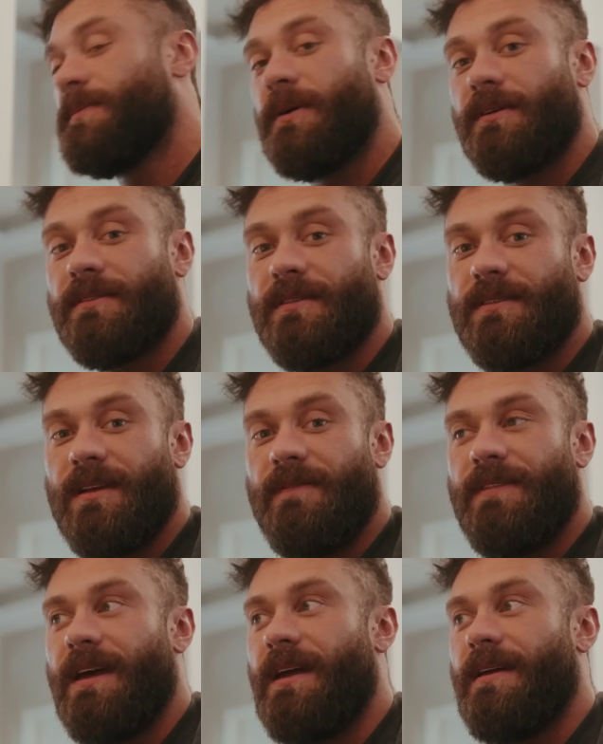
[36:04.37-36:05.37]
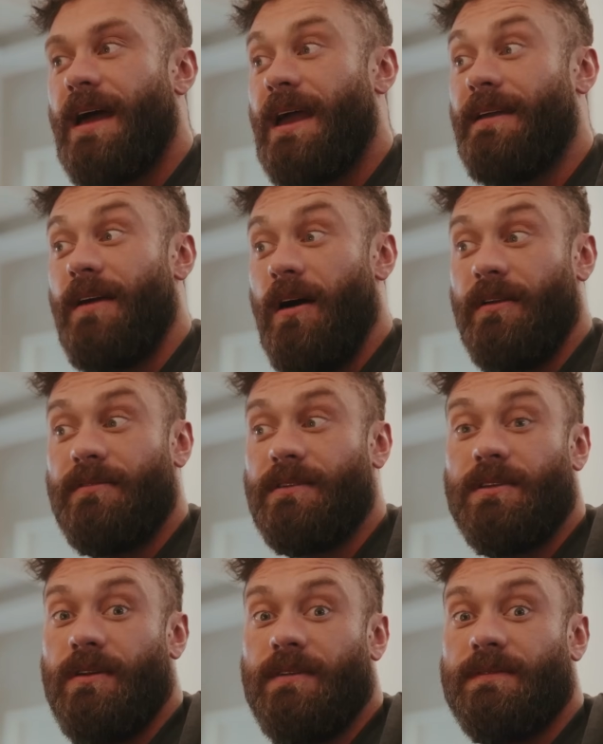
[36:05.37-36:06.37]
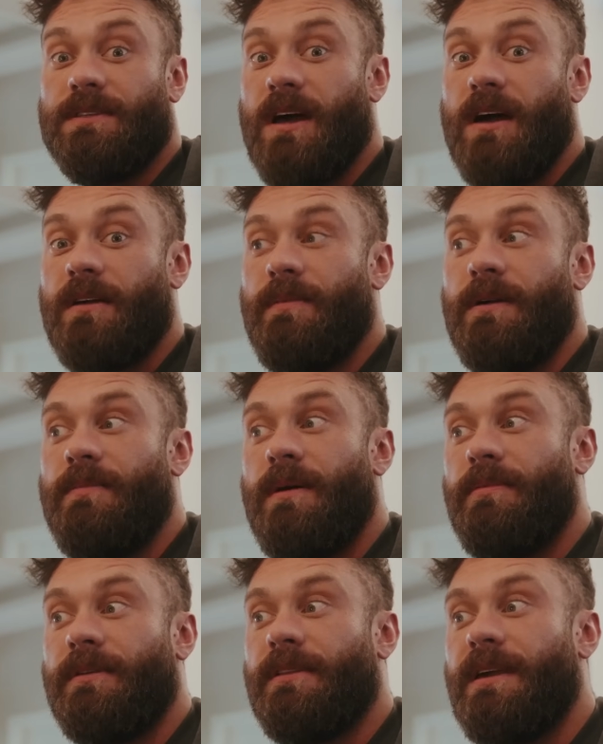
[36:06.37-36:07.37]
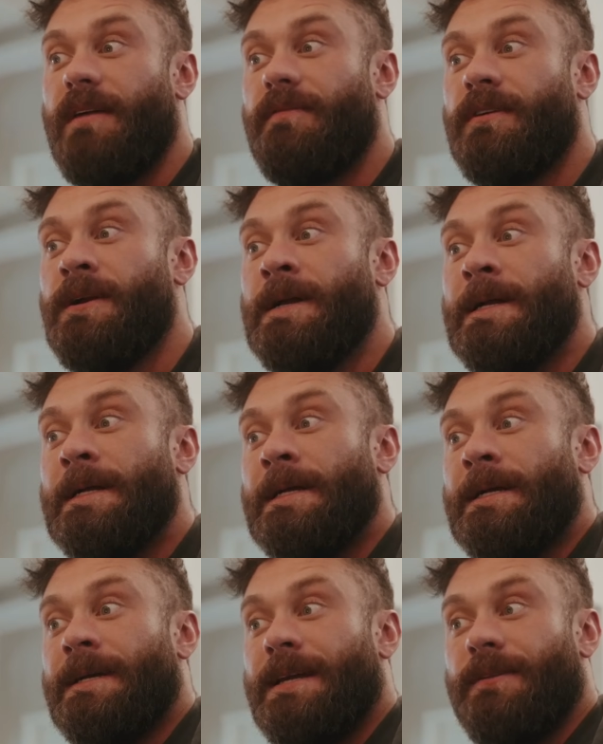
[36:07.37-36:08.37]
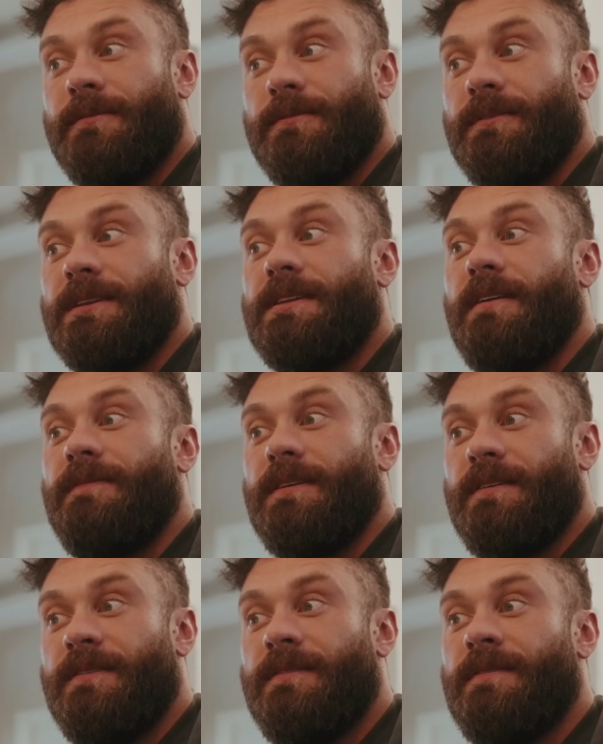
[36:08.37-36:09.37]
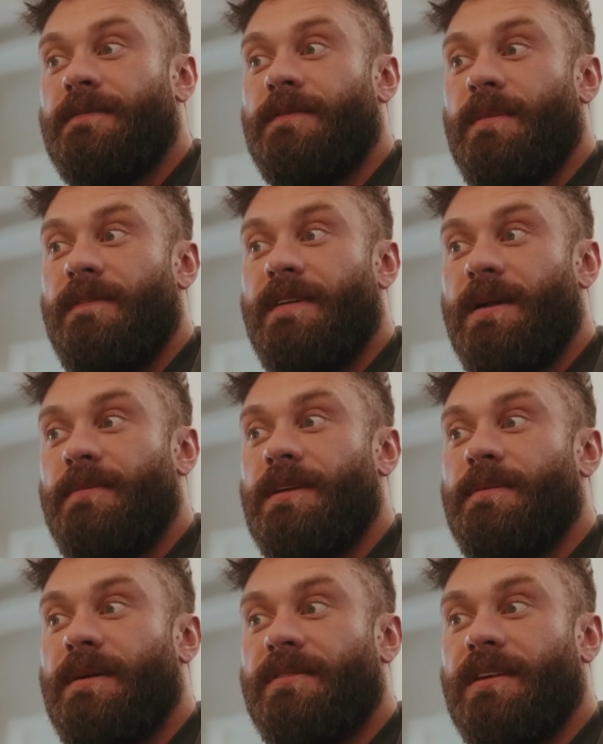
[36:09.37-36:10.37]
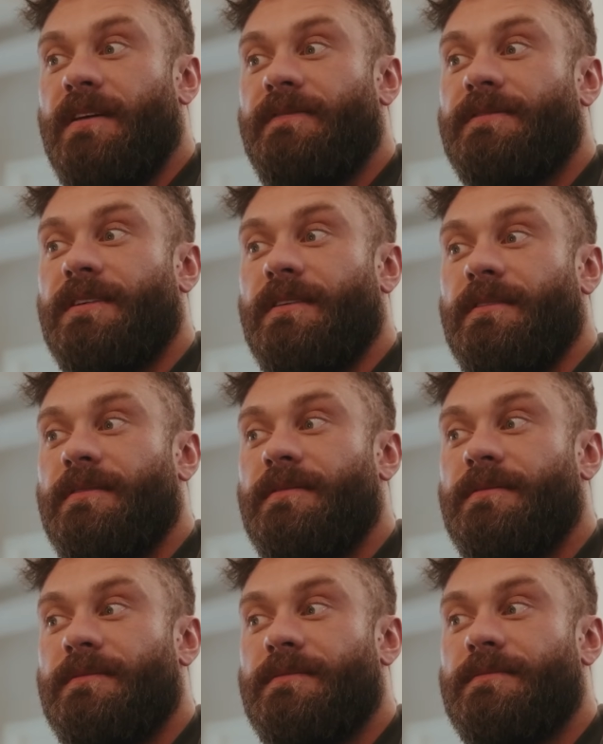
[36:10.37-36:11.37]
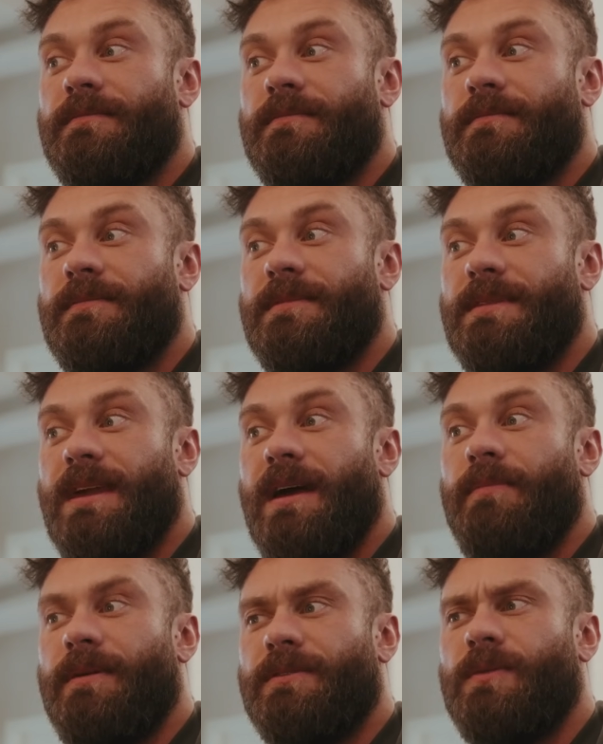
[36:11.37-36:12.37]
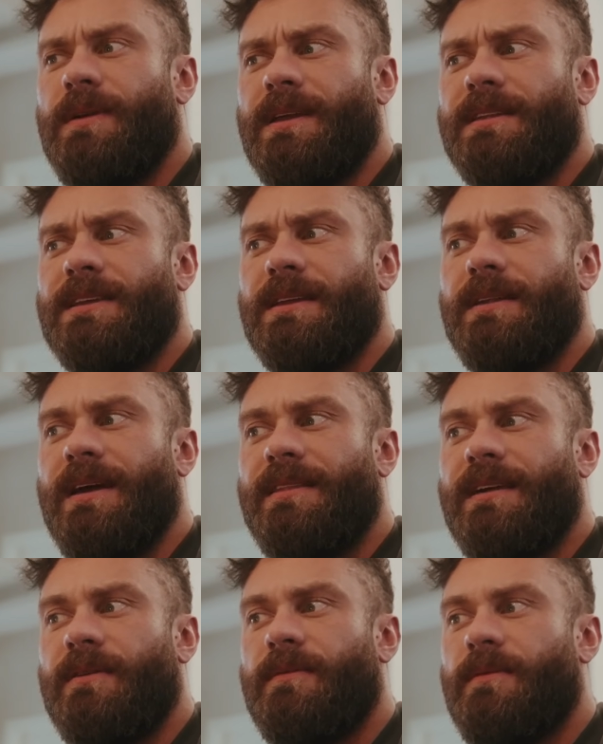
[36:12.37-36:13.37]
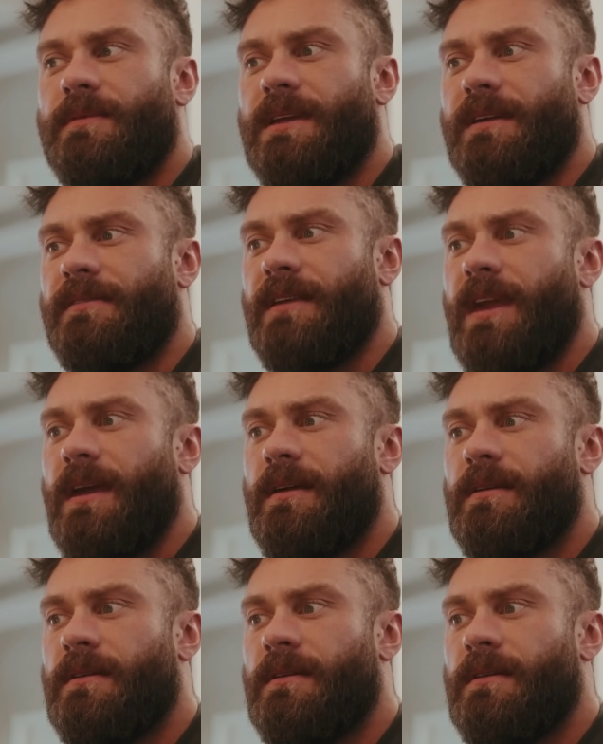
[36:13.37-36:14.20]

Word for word: of personal stuff that I honestly don't even talk about publicly ever. And it was a really tough year for my family and myself. So yeah, but twenty eighteen, I think, takes the cake.